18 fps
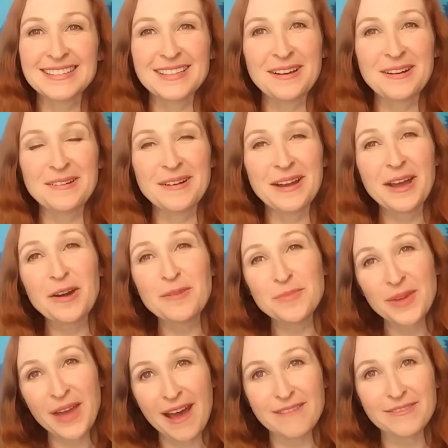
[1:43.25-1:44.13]
So I
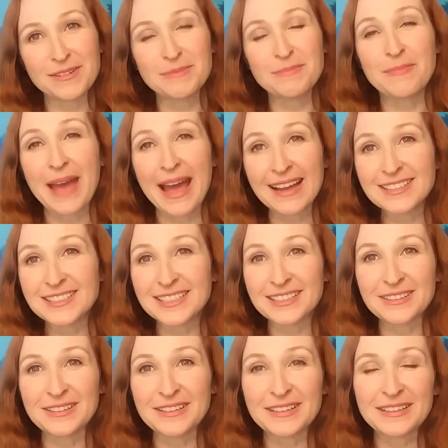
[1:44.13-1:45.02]
hope you have a
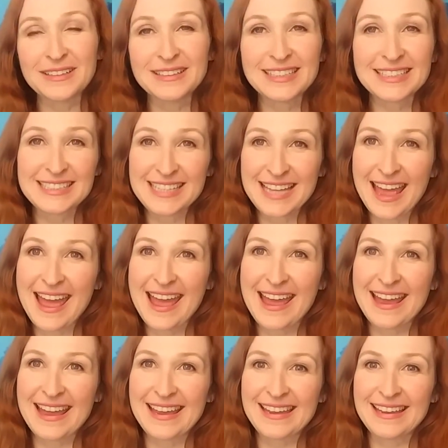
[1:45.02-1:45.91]
magical
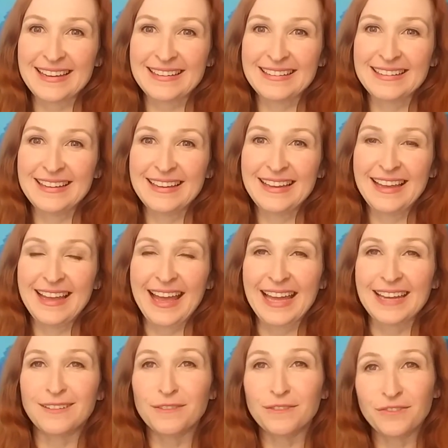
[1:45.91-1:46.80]
day
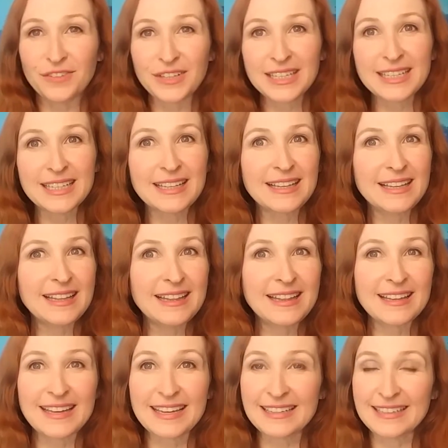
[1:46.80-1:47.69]
and
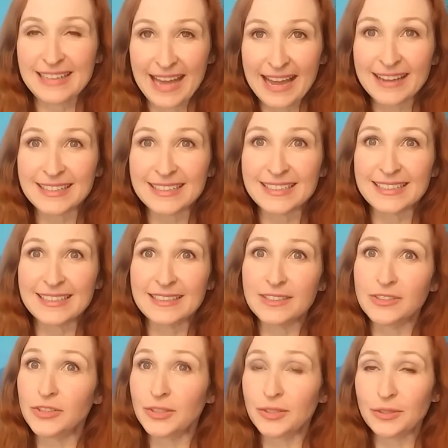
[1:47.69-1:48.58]
feel
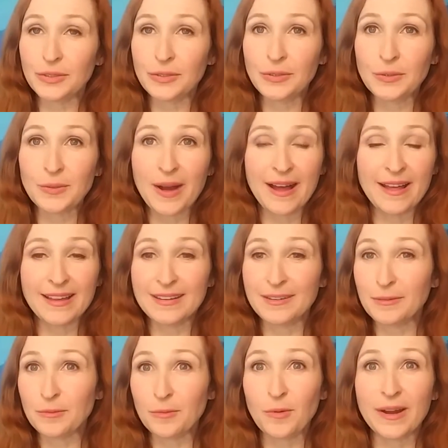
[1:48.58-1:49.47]
connected to
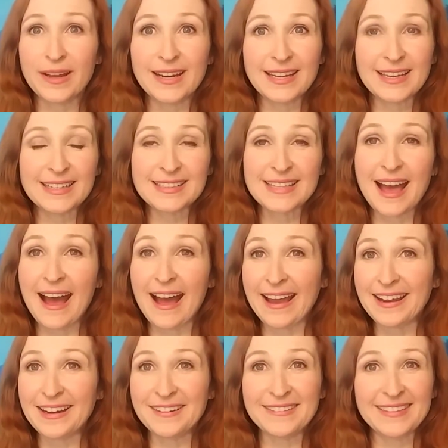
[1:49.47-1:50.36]
what is
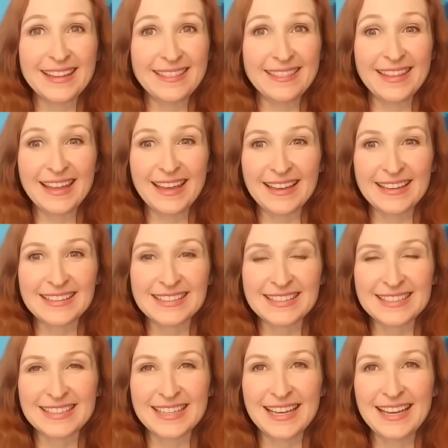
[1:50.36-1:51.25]
higher than
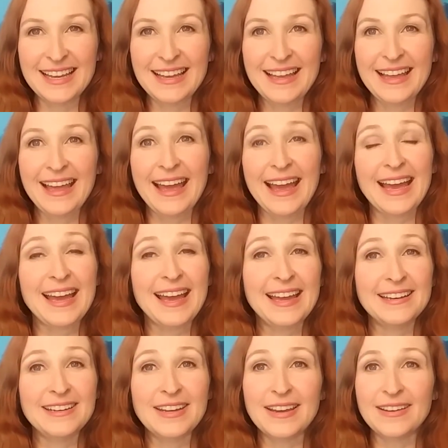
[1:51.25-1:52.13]
this.
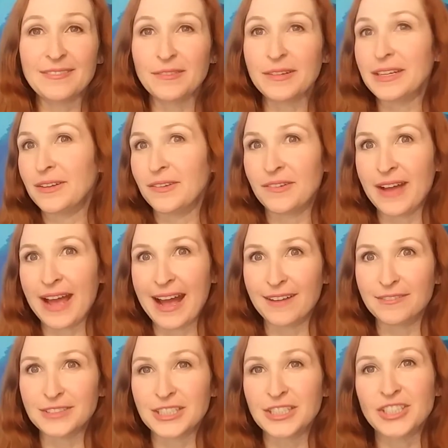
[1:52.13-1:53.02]
And we don't
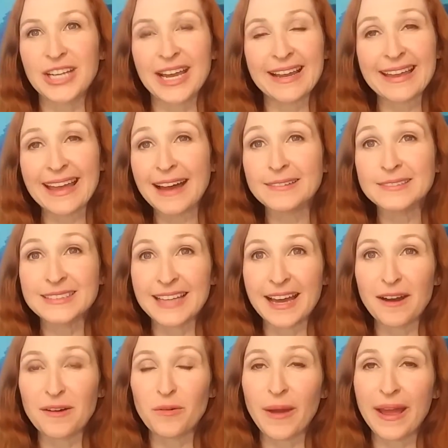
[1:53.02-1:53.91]
have to check out
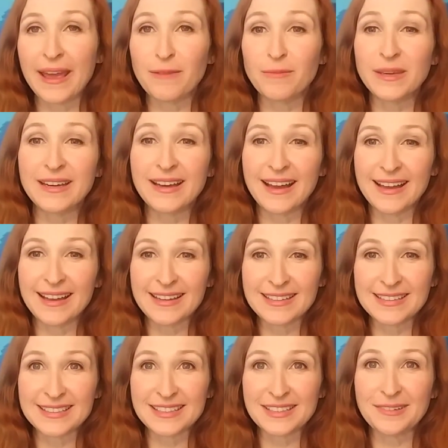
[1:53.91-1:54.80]
that way
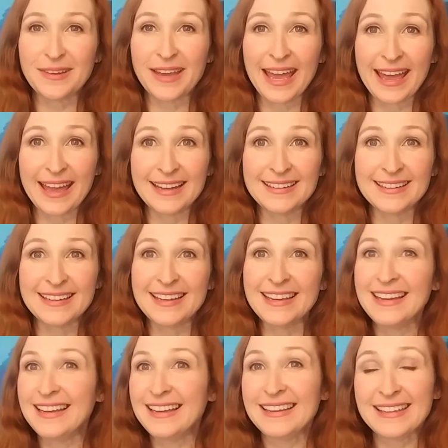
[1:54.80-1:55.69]
because you can
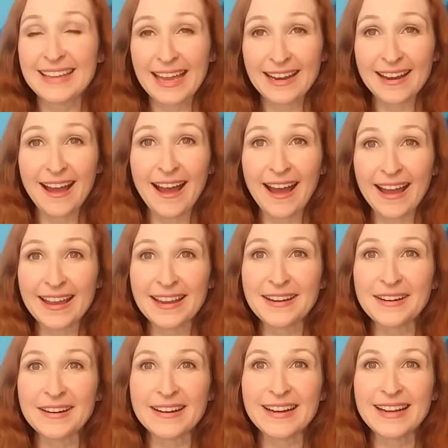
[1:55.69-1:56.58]
get
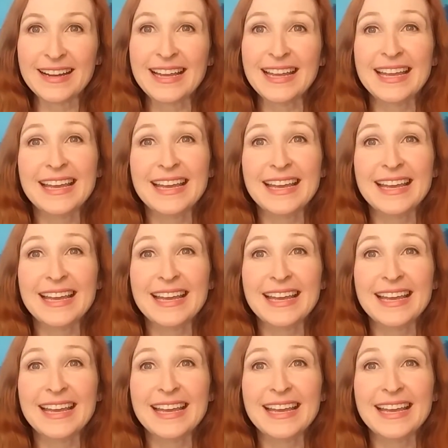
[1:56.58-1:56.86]
higher